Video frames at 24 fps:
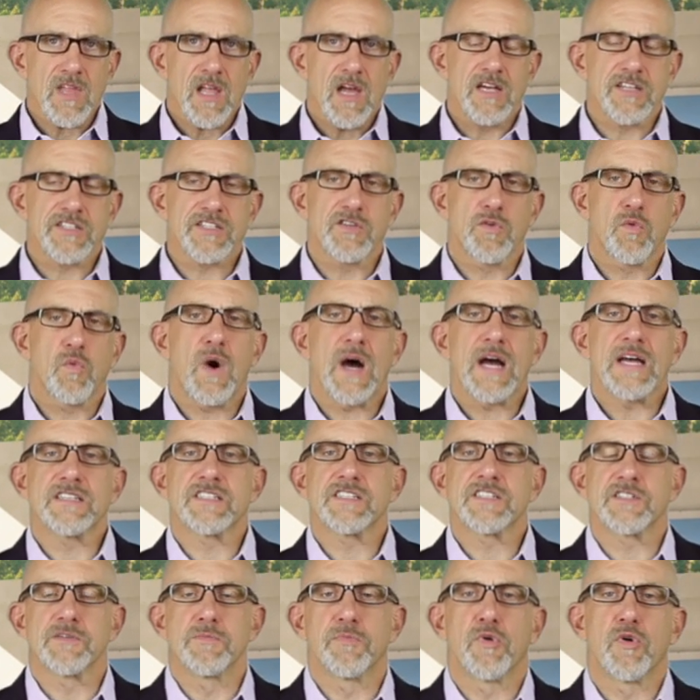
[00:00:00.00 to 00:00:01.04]
Now, so why is
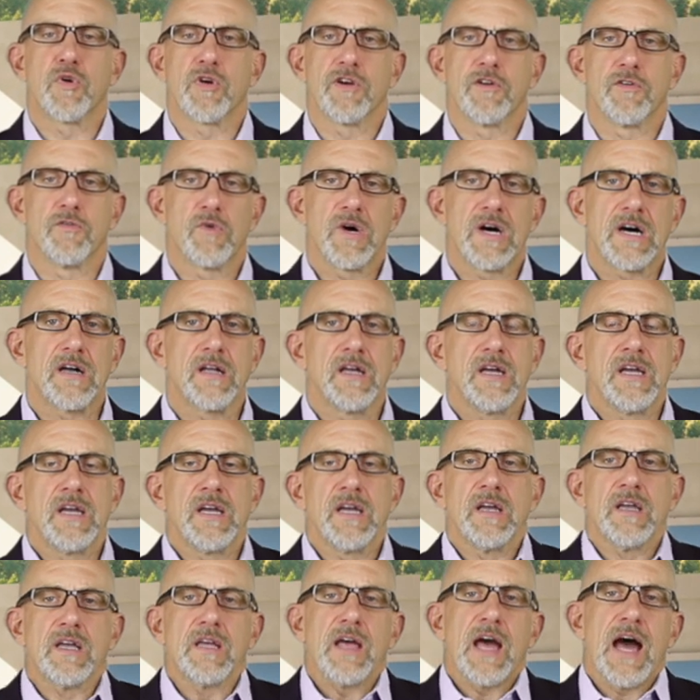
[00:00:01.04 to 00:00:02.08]
this important? Well,
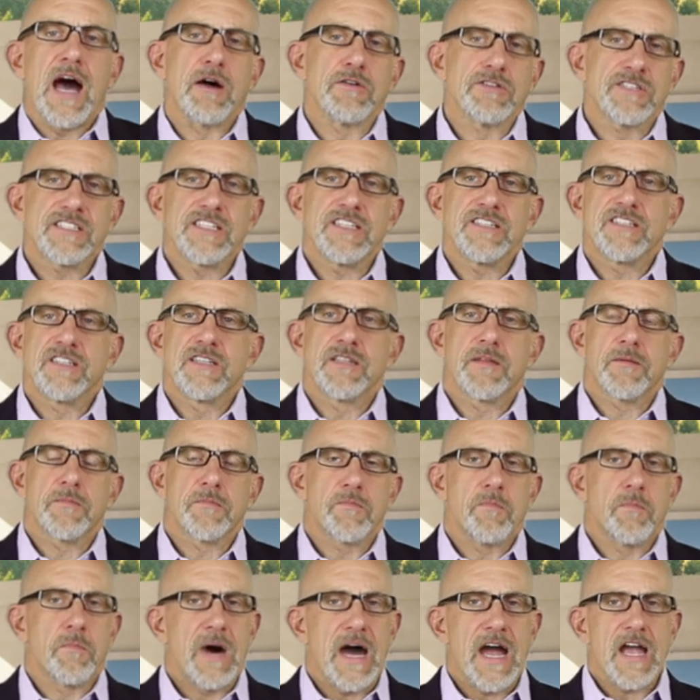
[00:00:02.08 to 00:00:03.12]
I was teaching
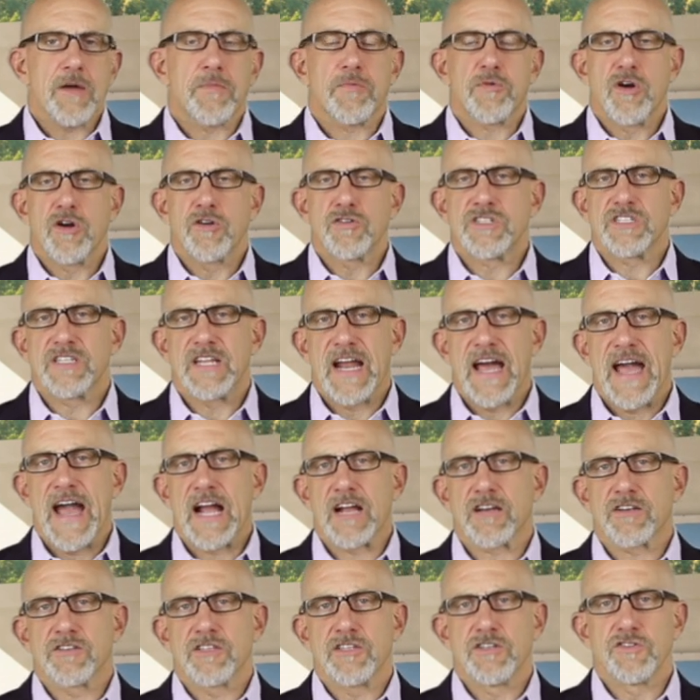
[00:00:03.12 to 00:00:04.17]
them my approach that I
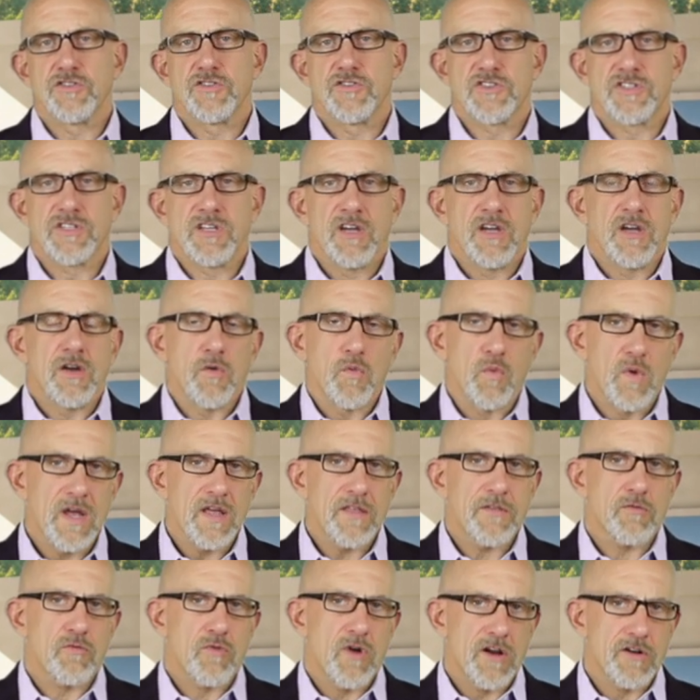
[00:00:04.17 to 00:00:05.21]
actually use
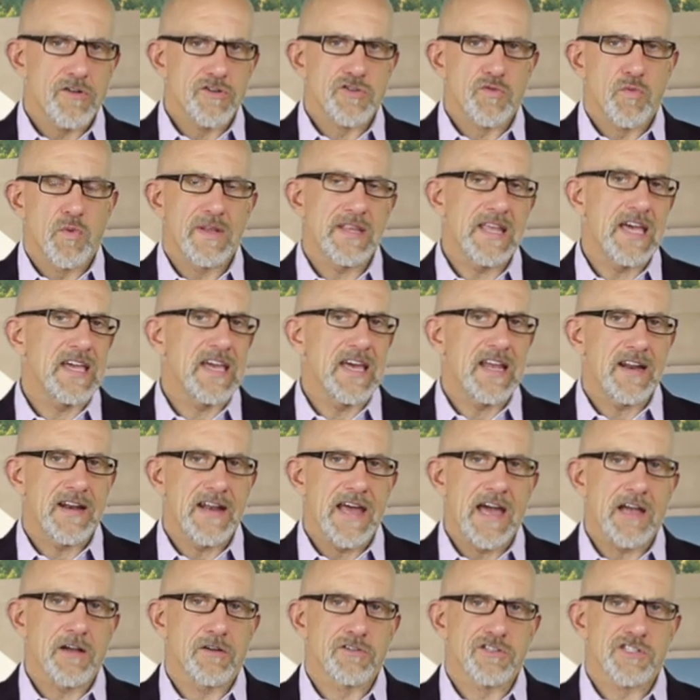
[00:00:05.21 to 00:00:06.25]
with runners when they get an
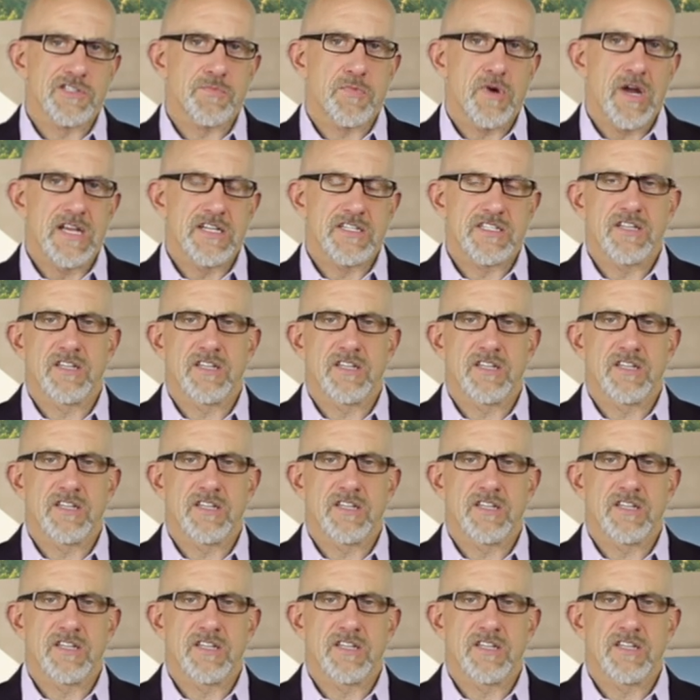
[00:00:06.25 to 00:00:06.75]
ankle sprain